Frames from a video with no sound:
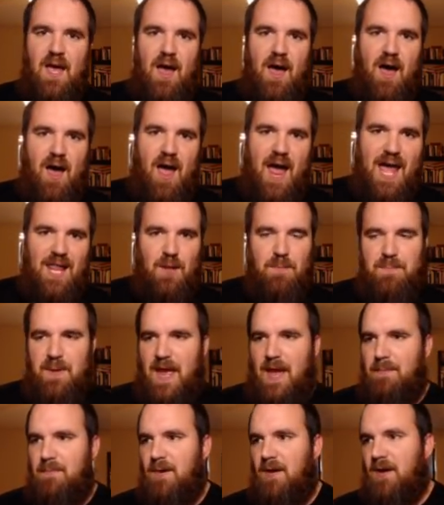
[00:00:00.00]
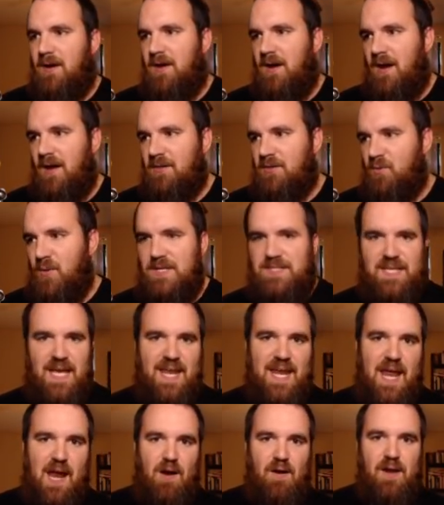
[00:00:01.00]
Alabama,
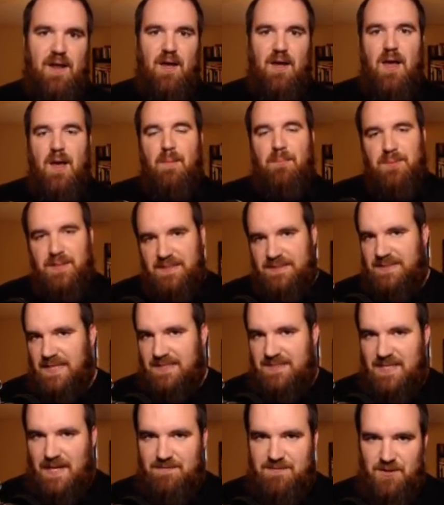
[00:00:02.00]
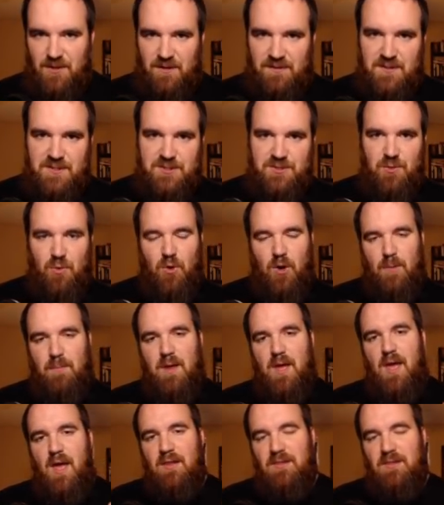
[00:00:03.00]
Louisiana area, please stay safe during this storm.